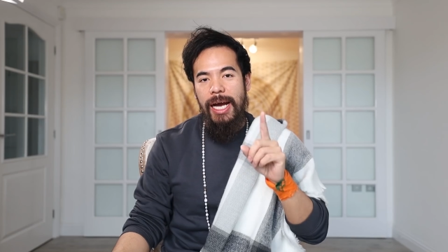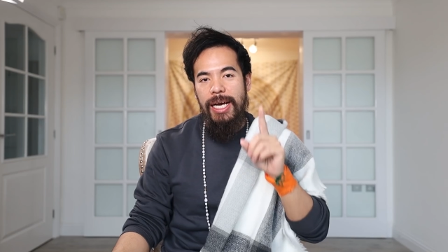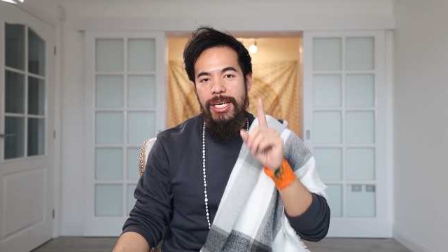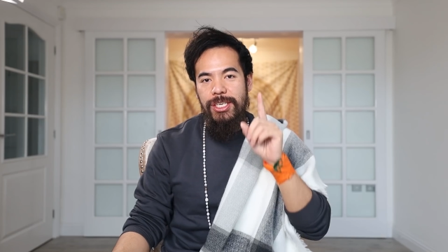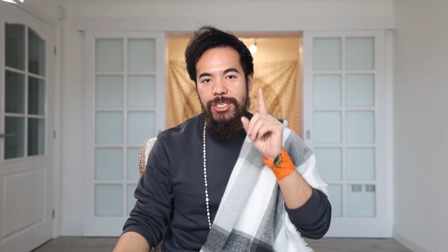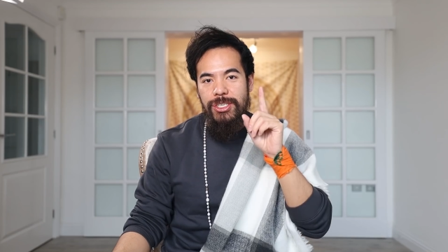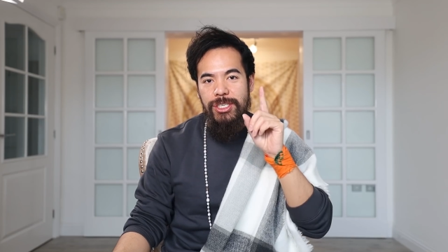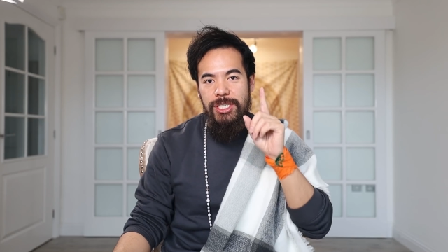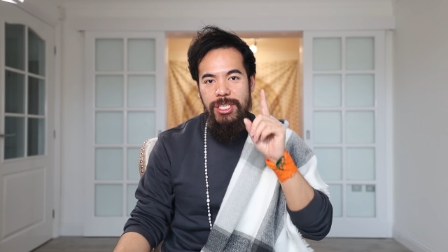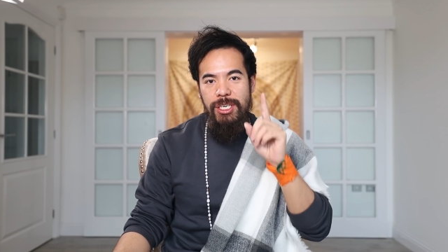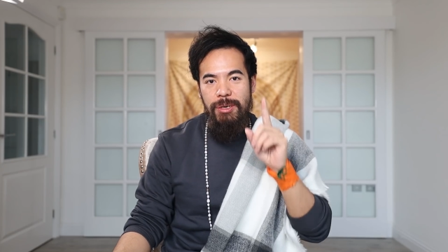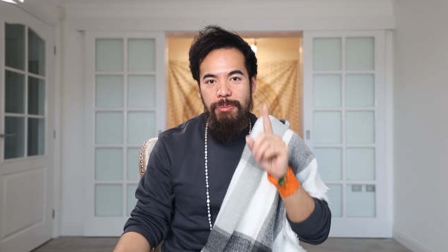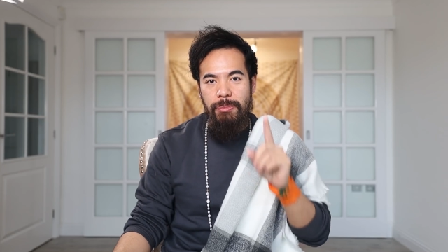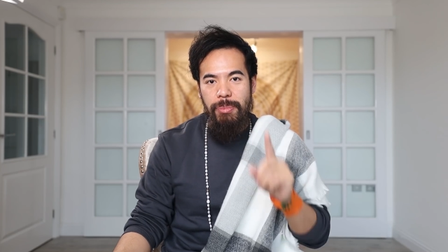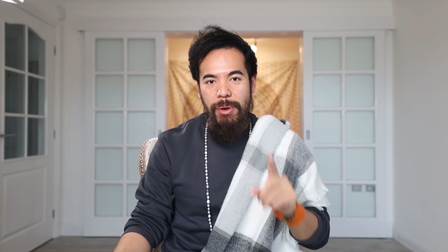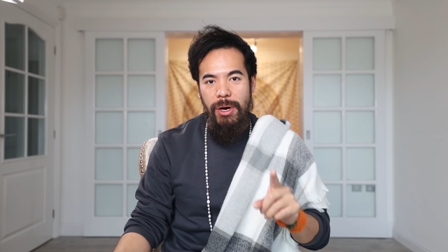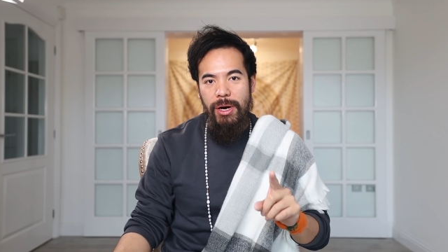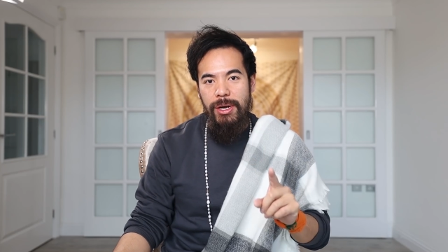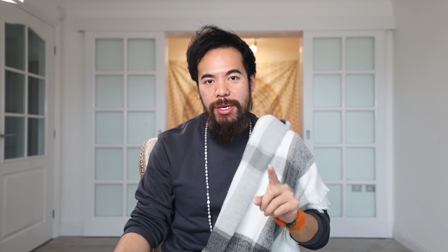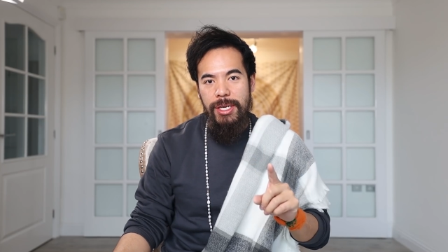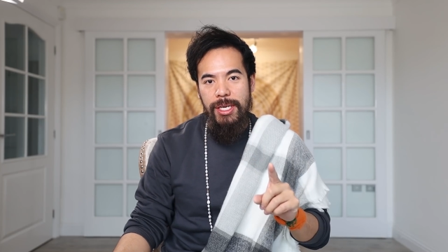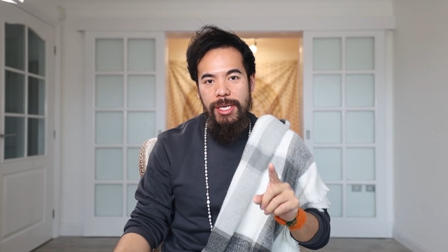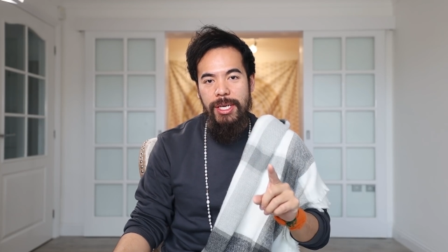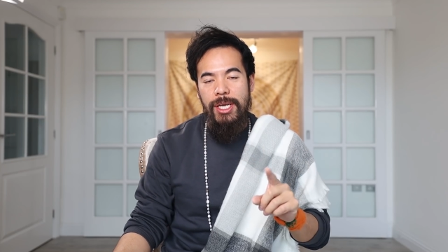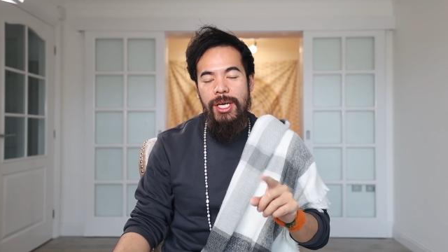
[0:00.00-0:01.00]
action
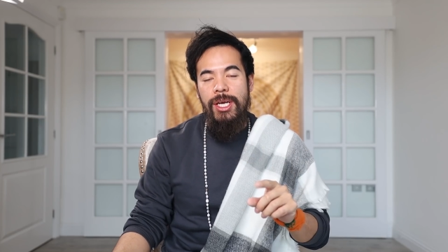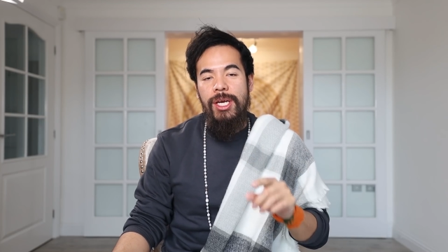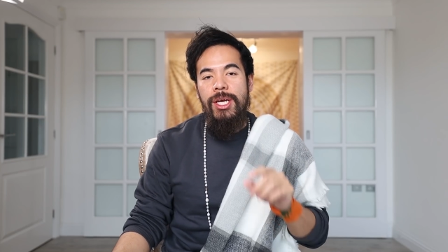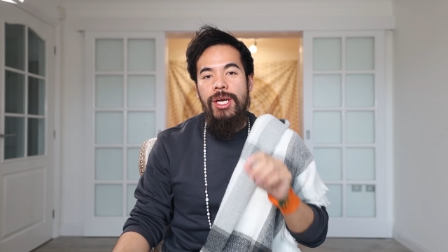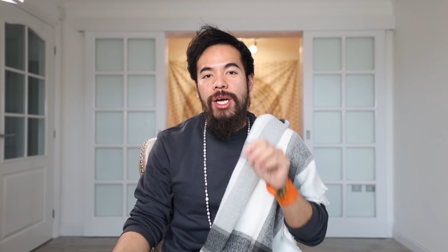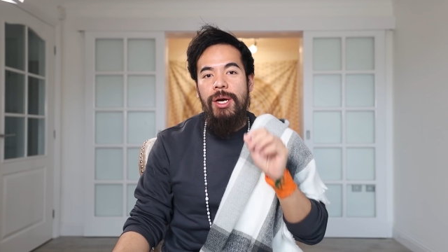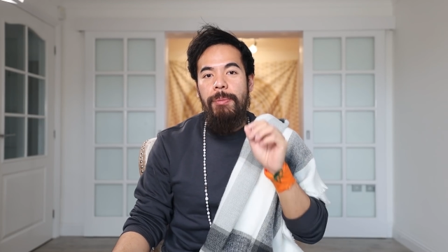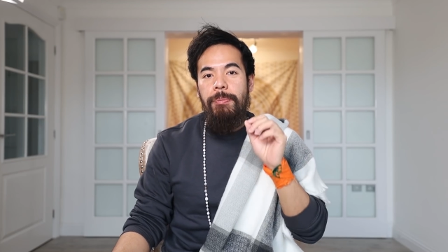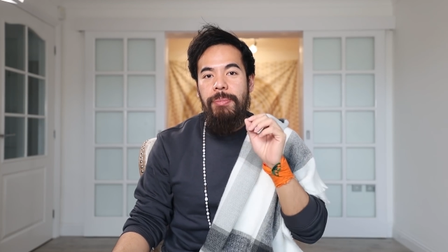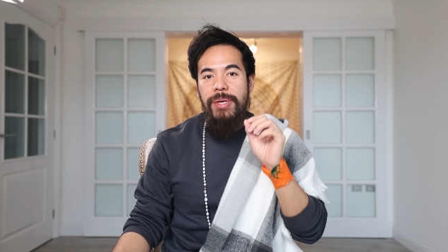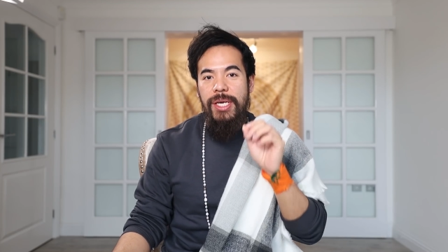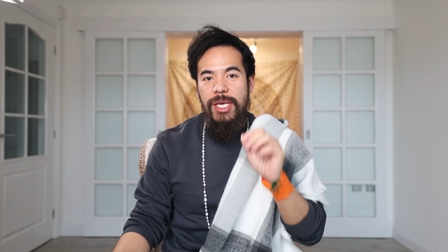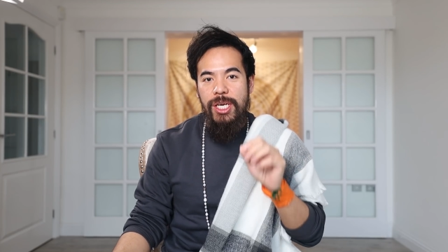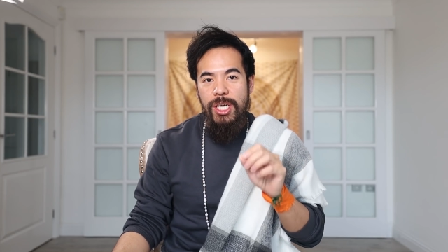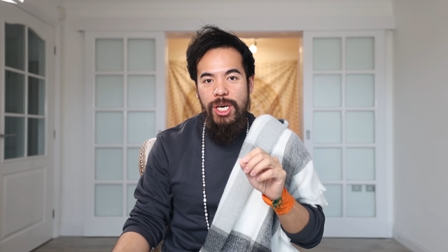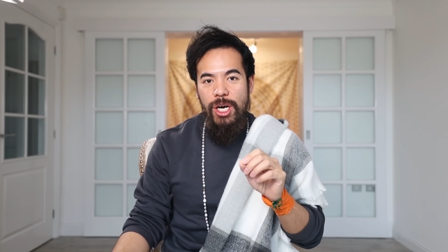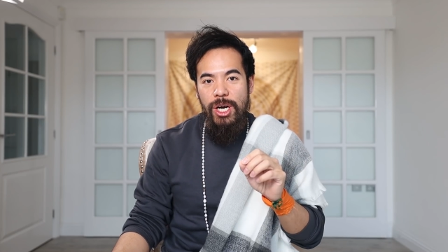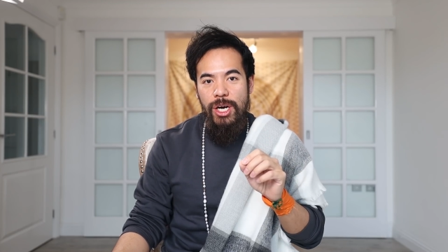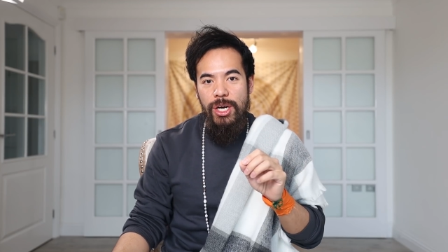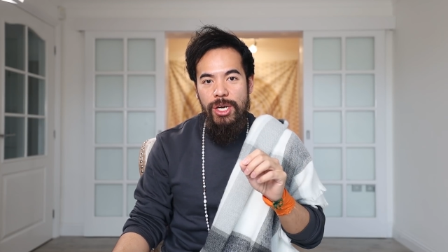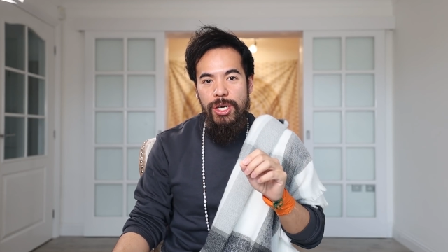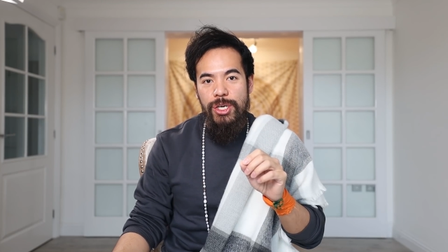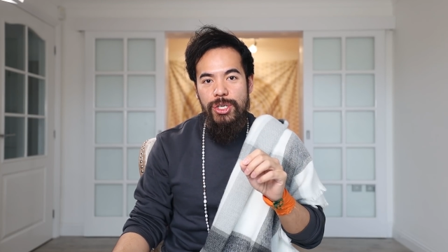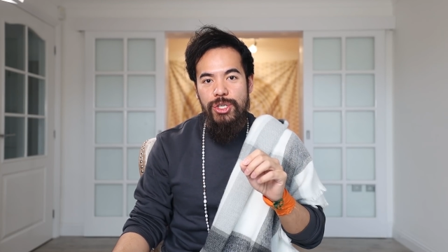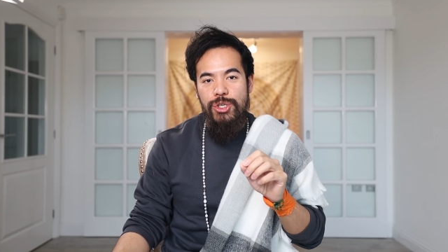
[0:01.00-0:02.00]
upon it
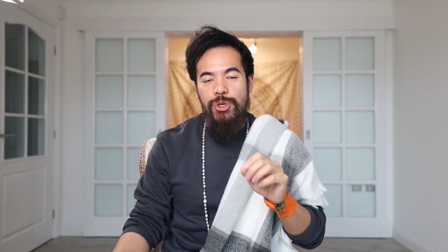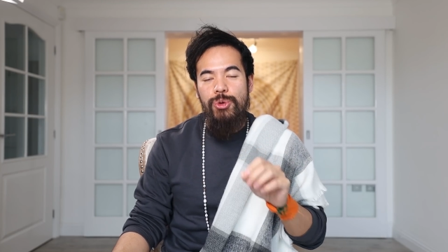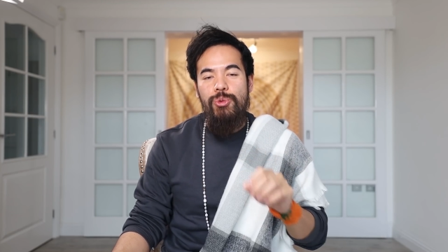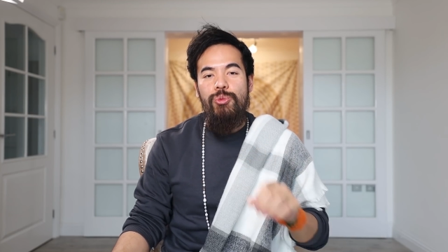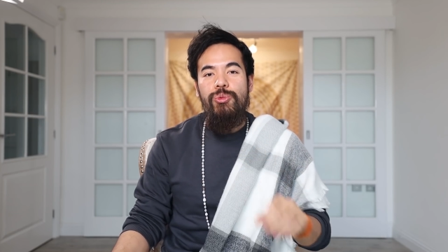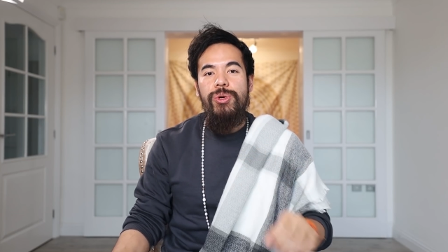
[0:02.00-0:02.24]
because